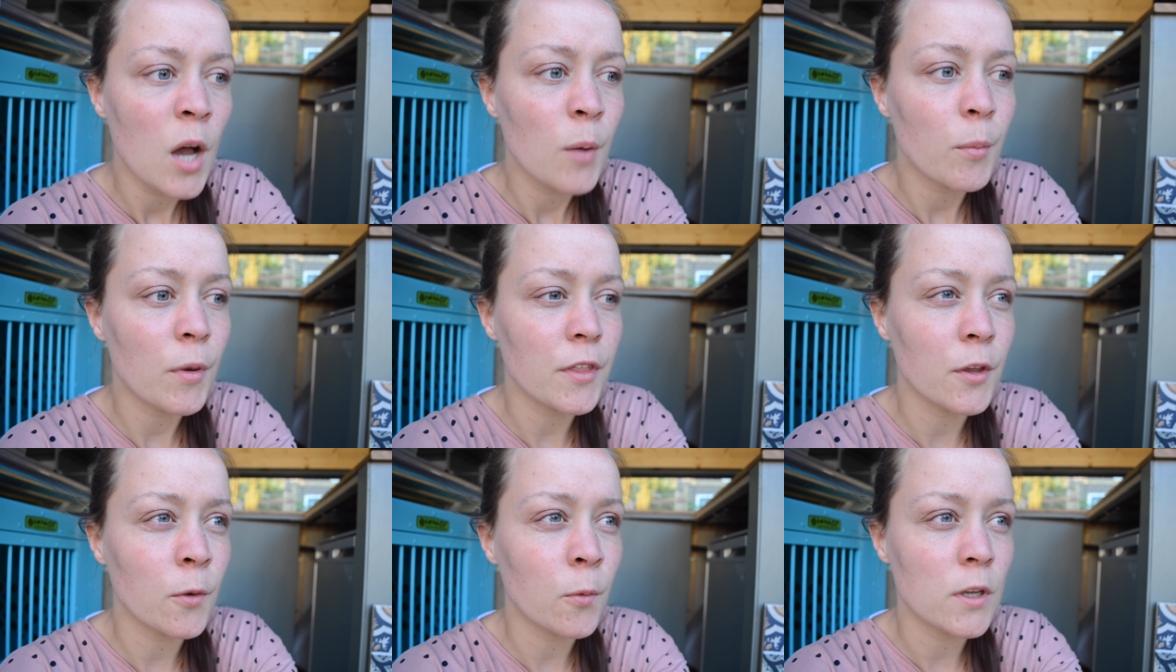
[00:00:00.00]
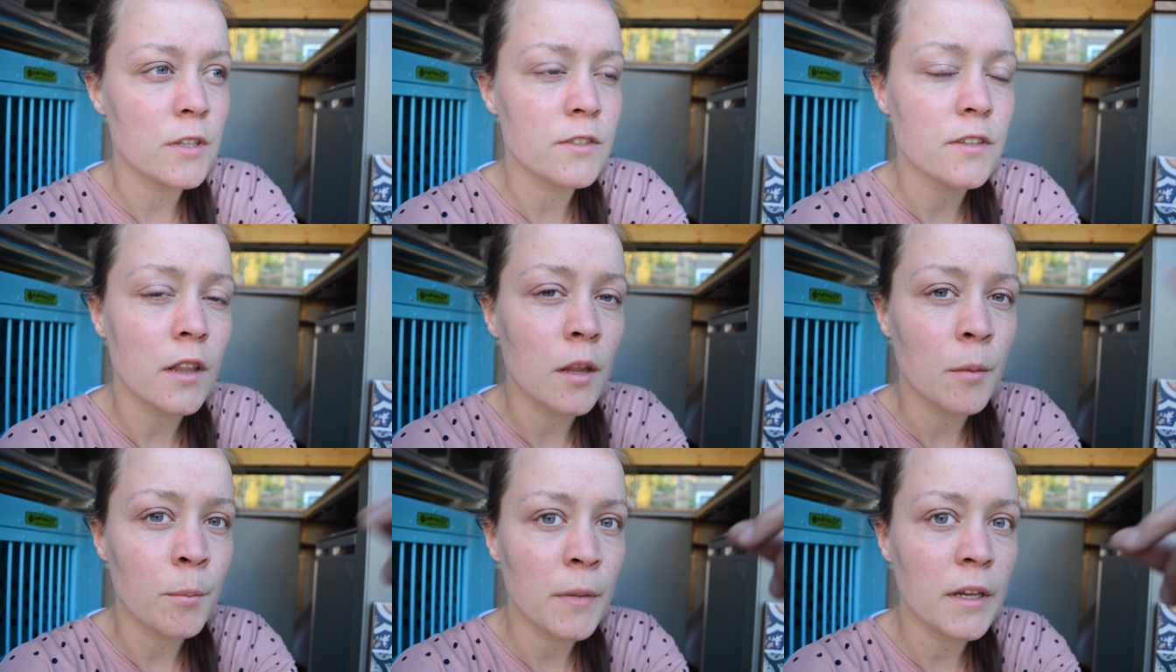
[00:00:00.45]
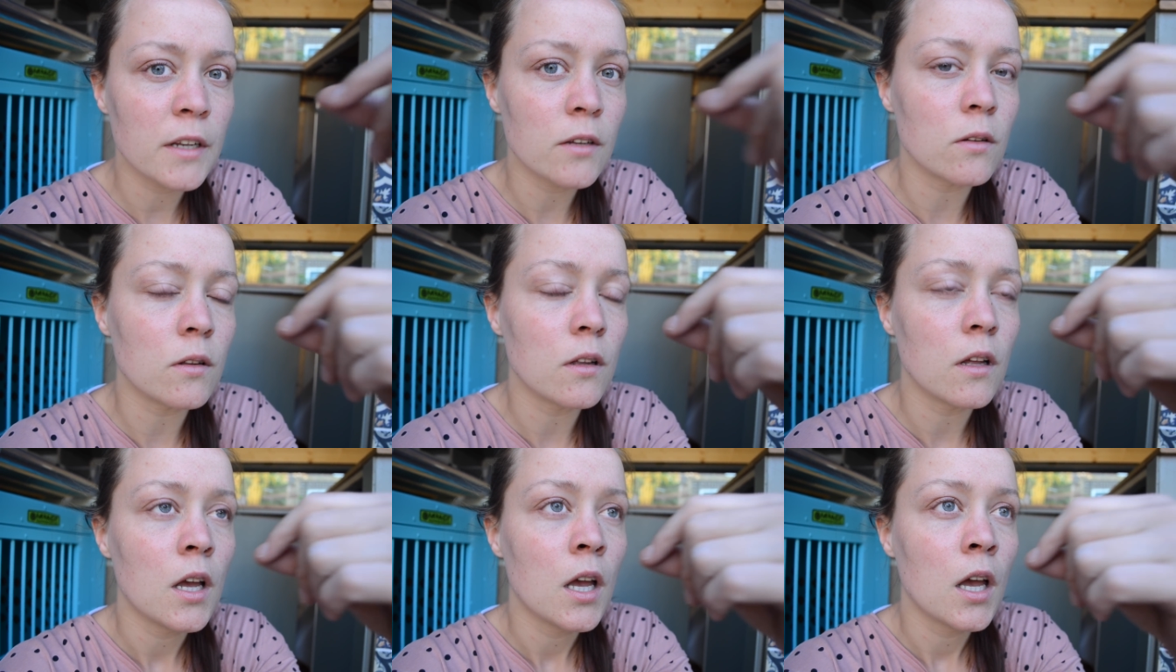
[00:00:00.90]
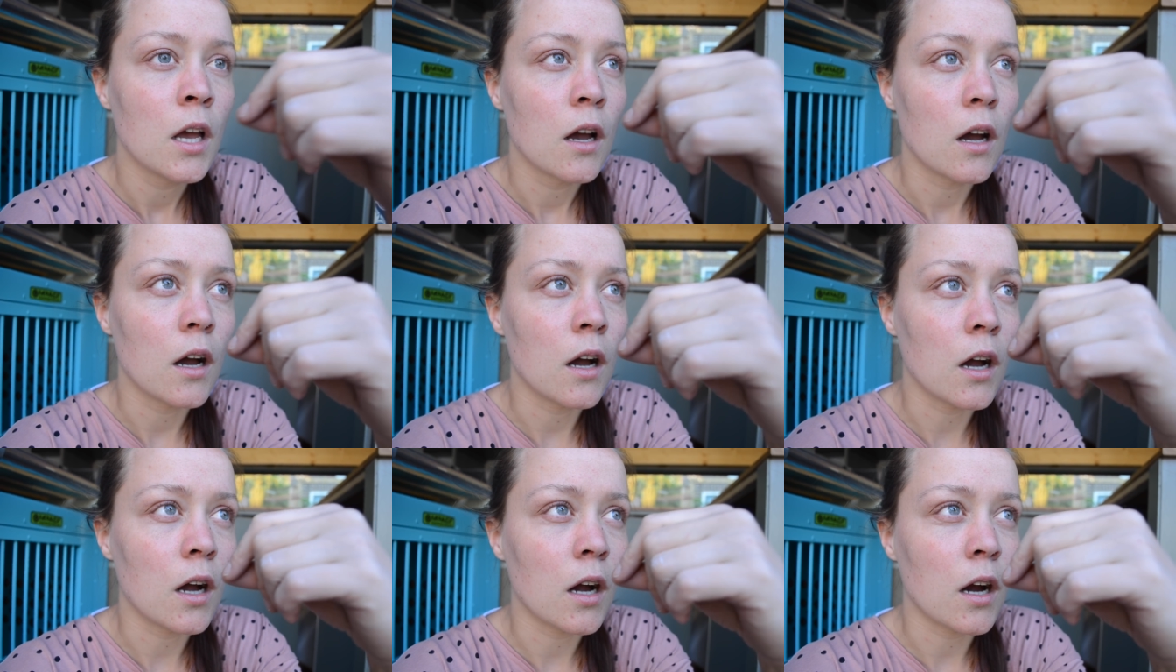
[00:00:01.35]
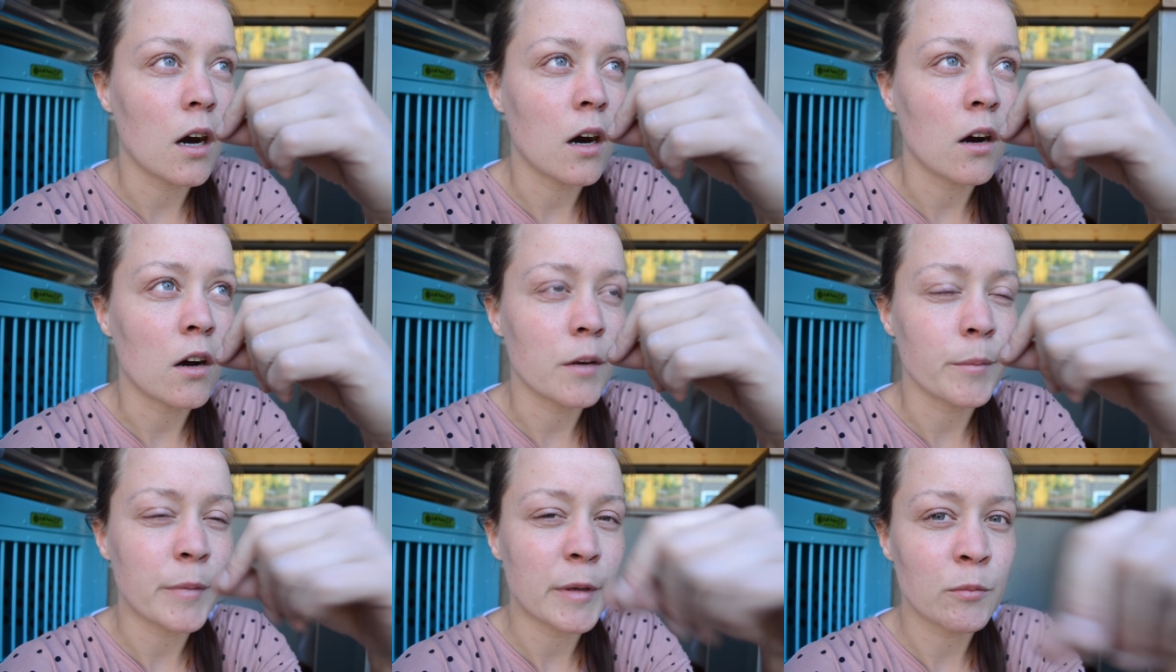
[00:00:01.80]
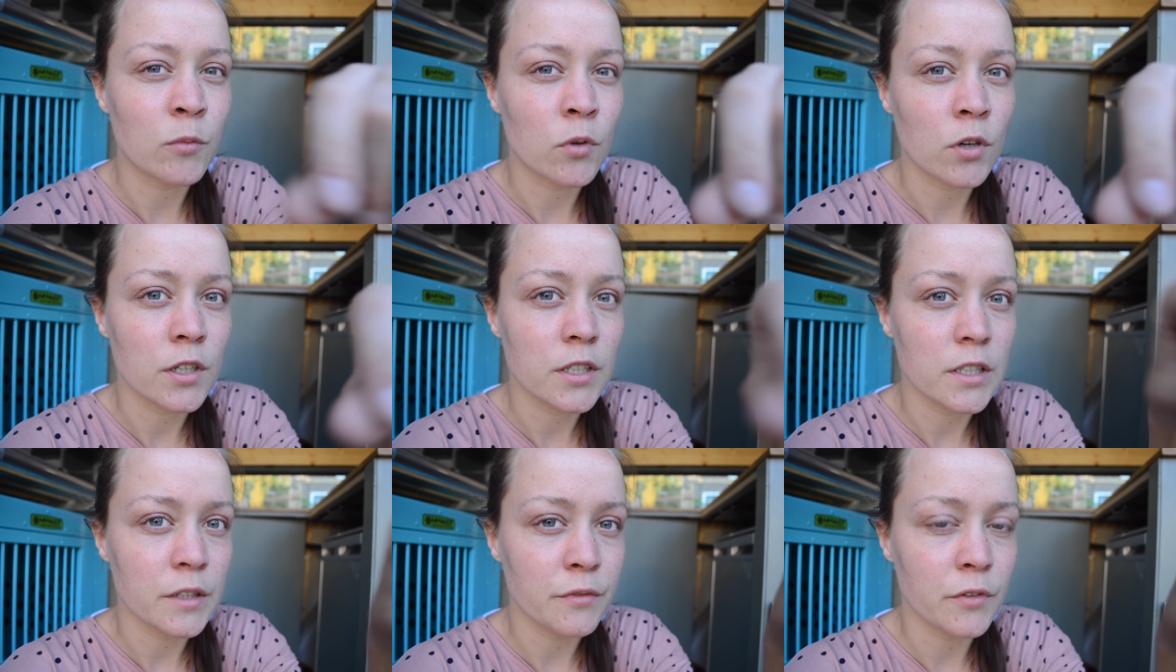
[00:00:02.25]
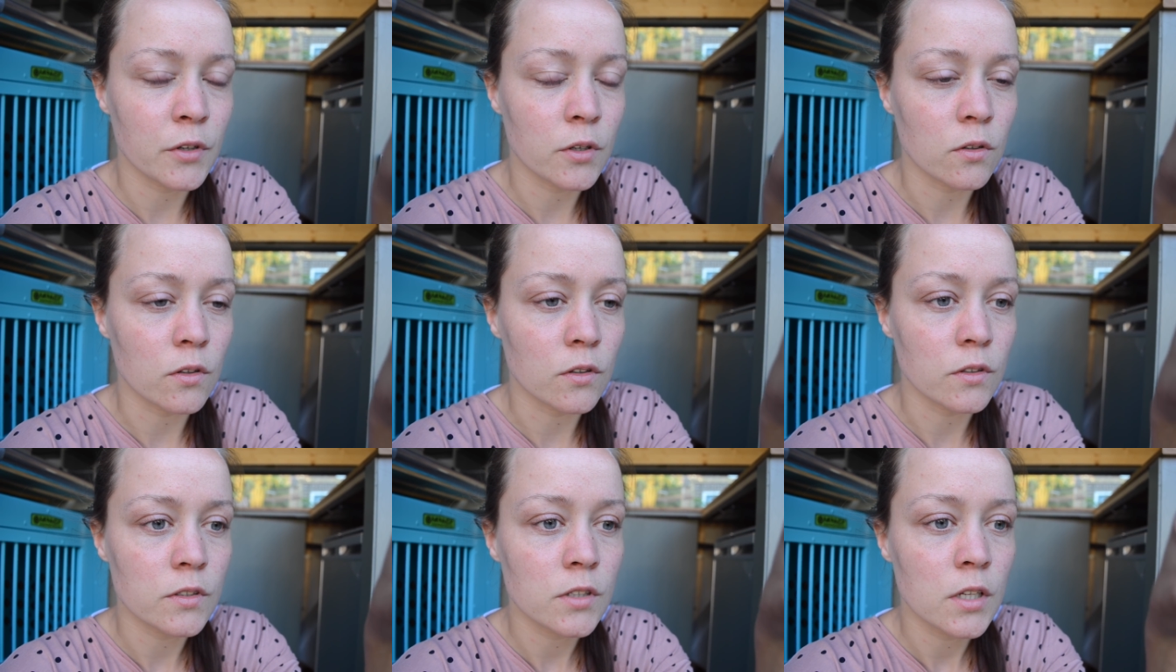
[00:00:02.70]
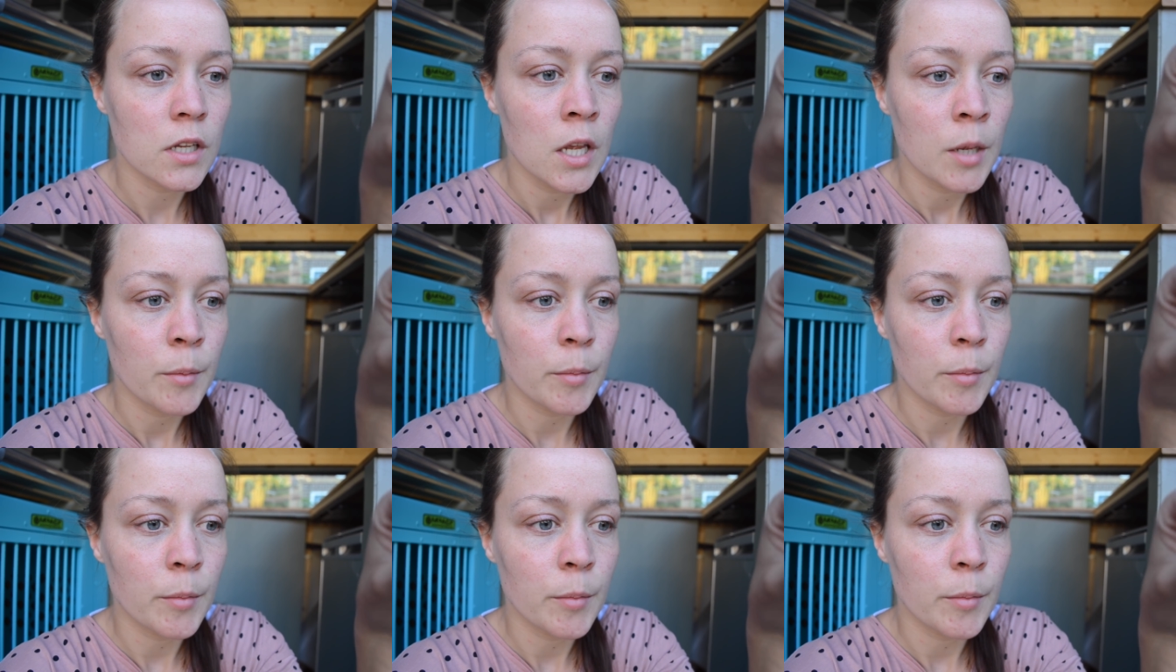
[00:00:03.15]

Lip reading: but the ones in the middle are a bit more difficult